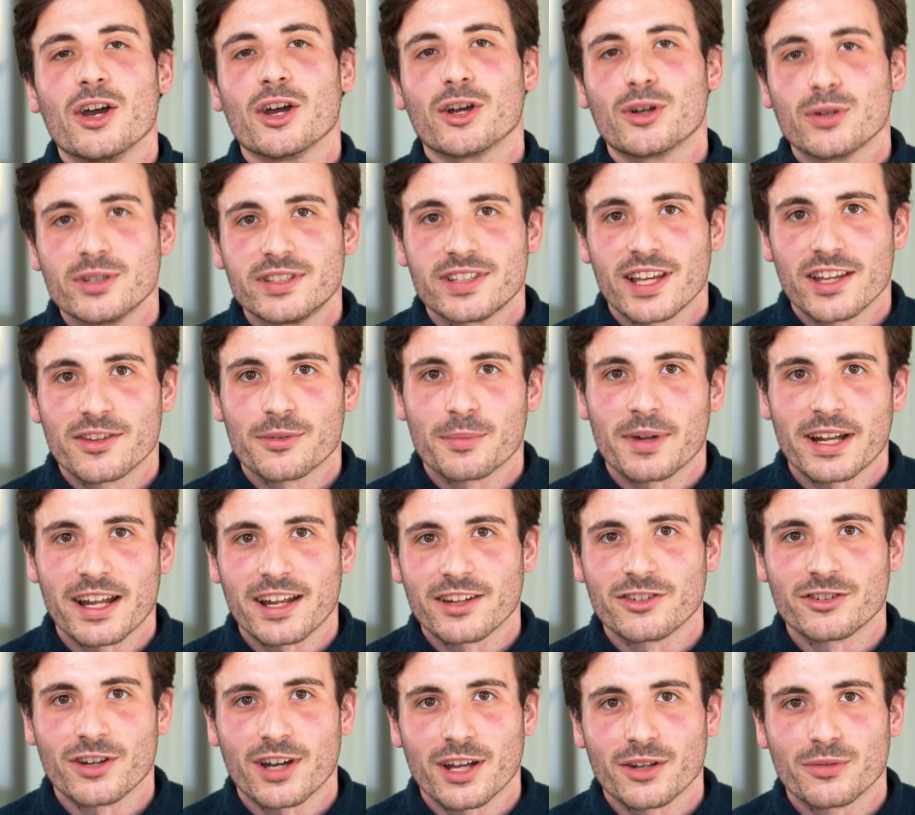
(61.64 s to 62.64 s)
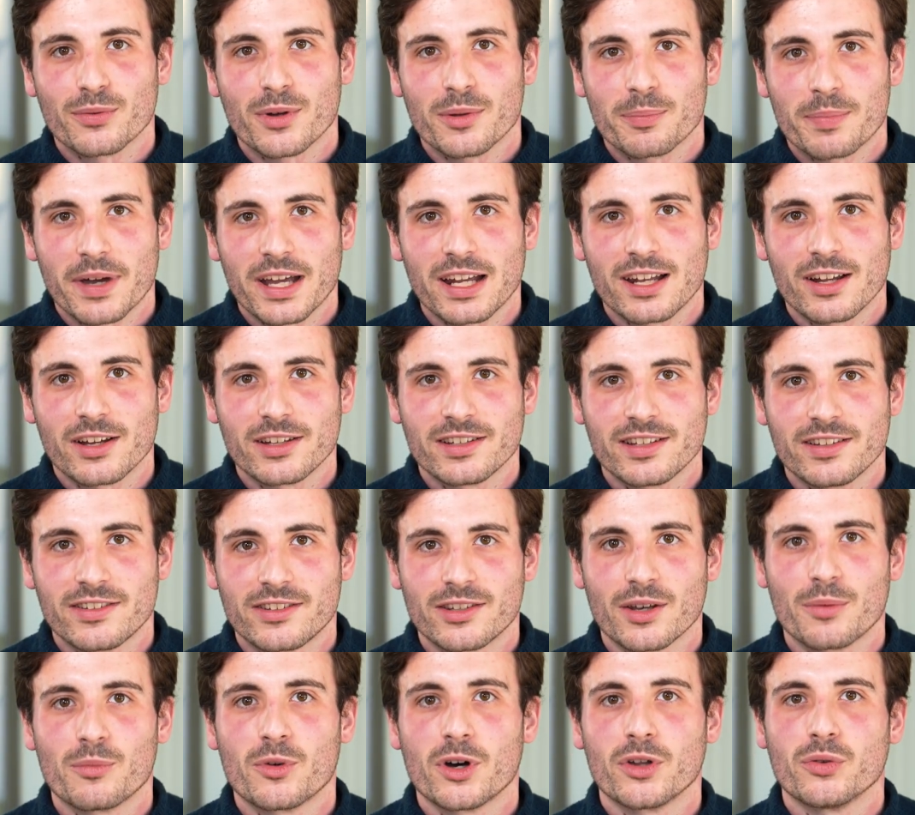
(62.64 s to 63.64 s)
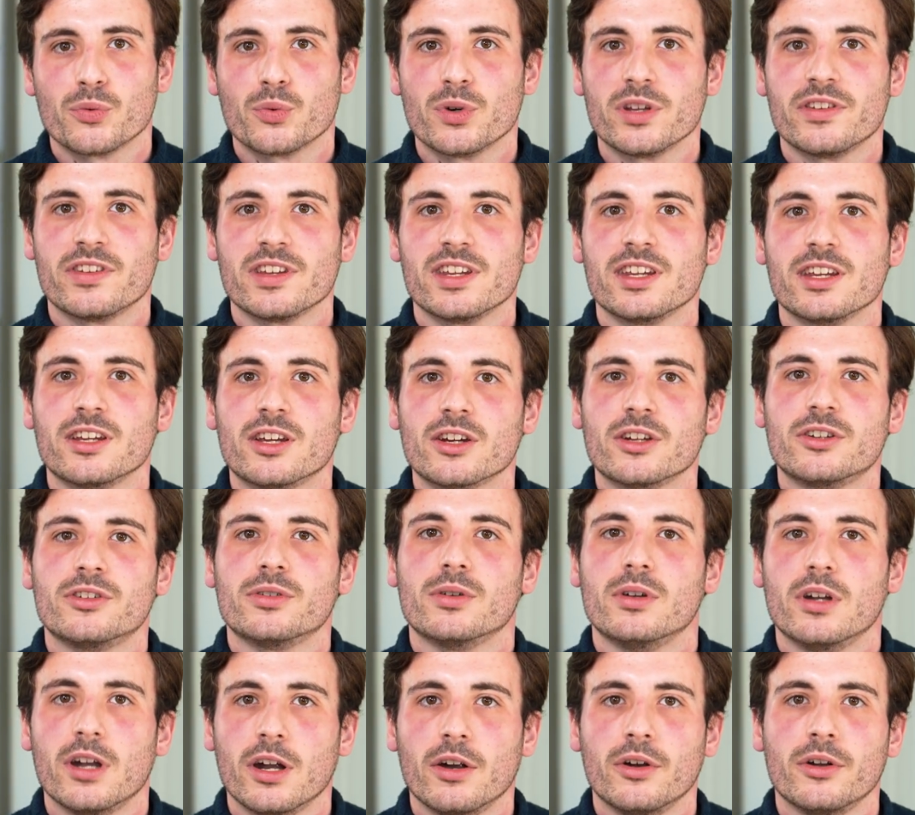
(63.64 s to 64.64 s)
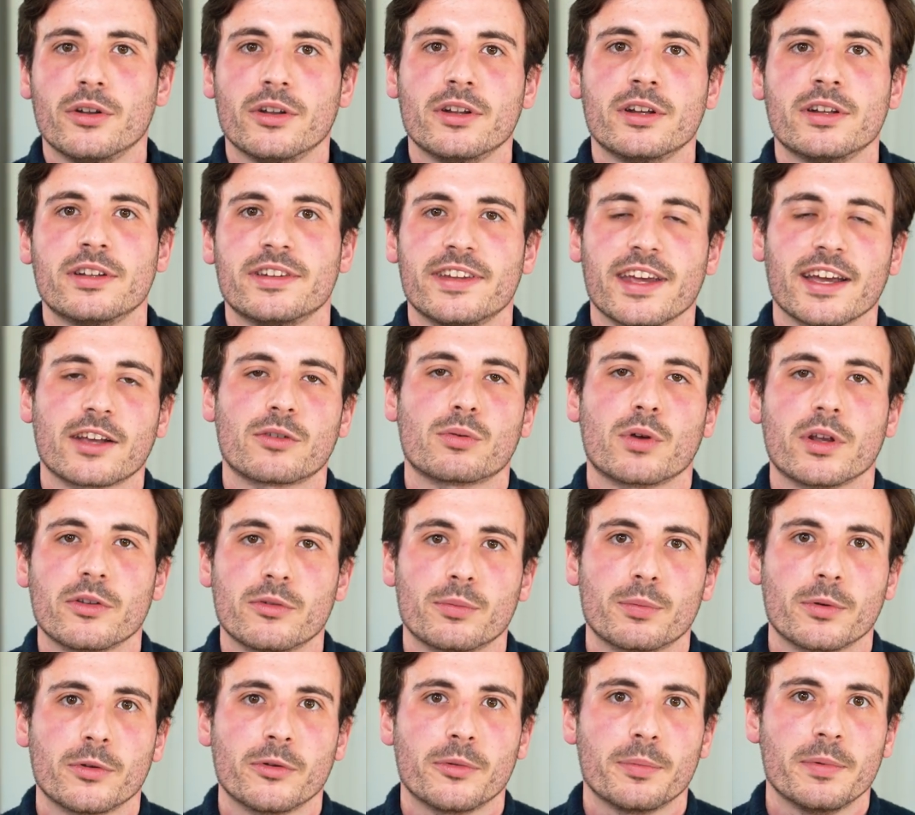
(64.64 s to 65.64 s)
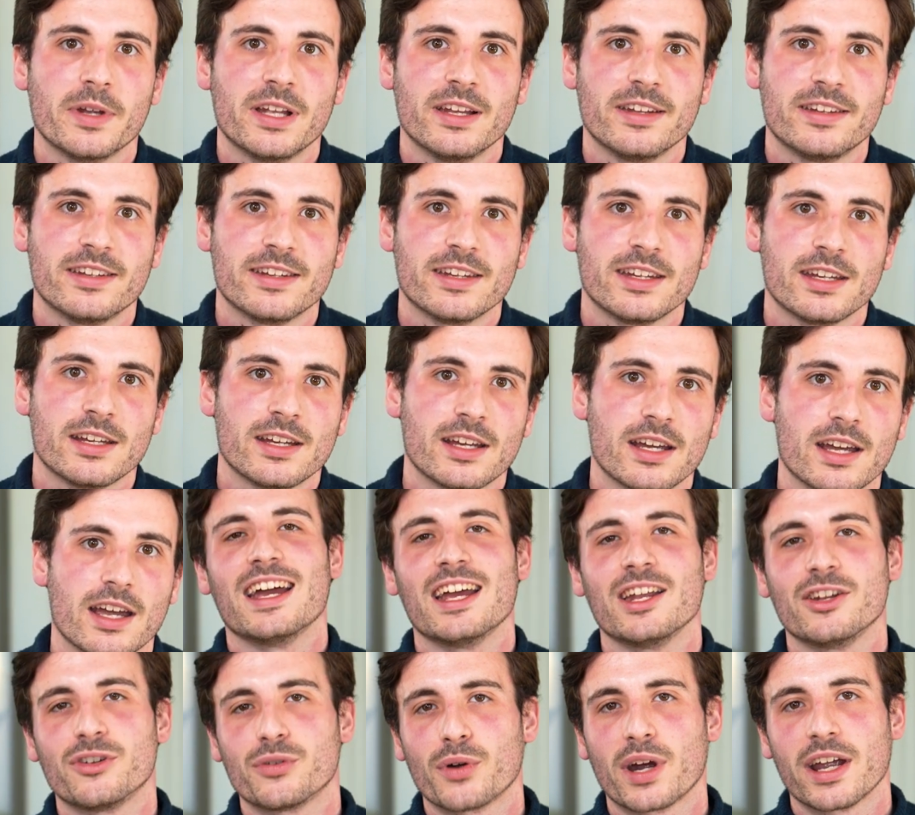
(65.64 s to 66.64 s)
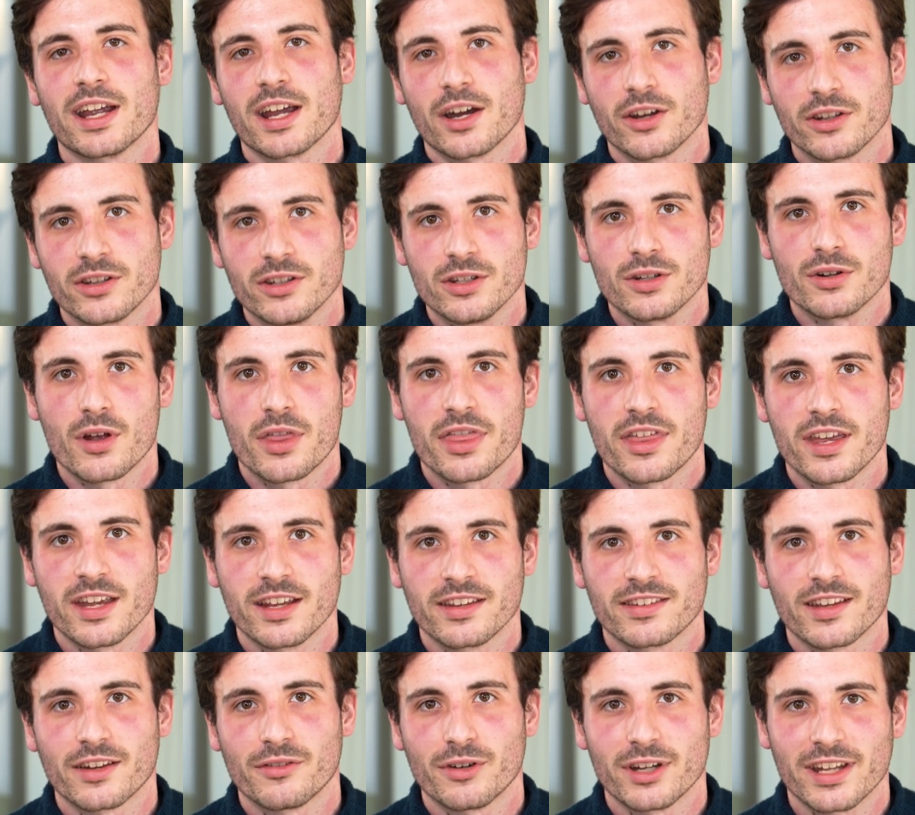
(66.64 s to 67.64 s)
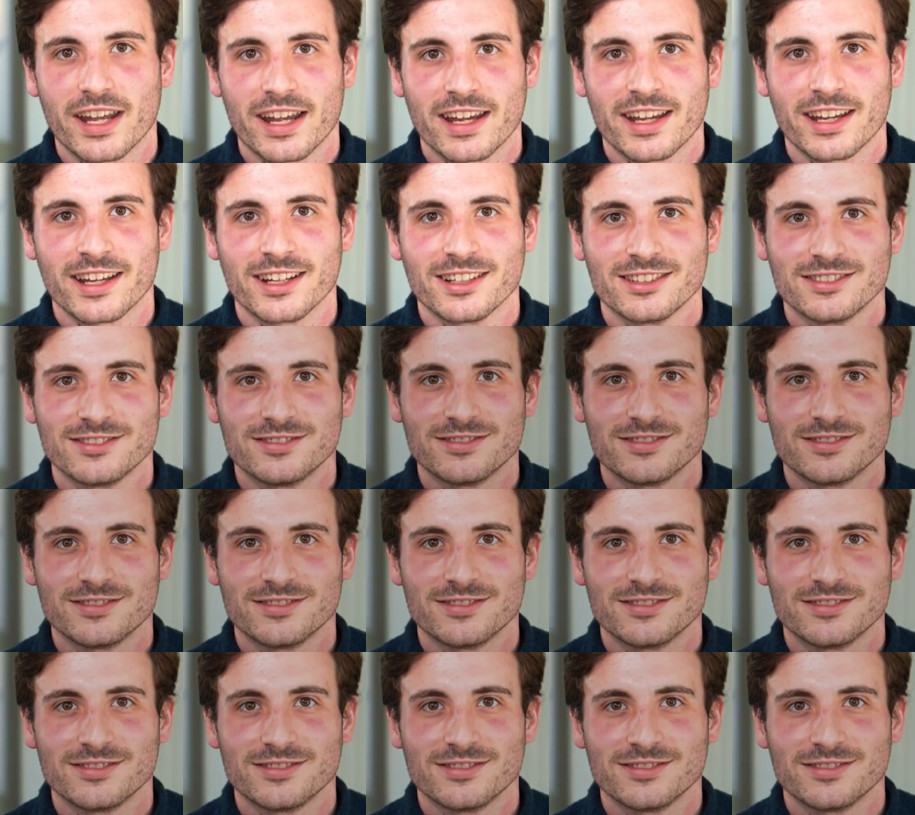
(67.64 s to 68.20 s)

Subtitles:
A good sales manager at Onepilot is someone who is eager to learn, takes responsibility, and try out new things every day.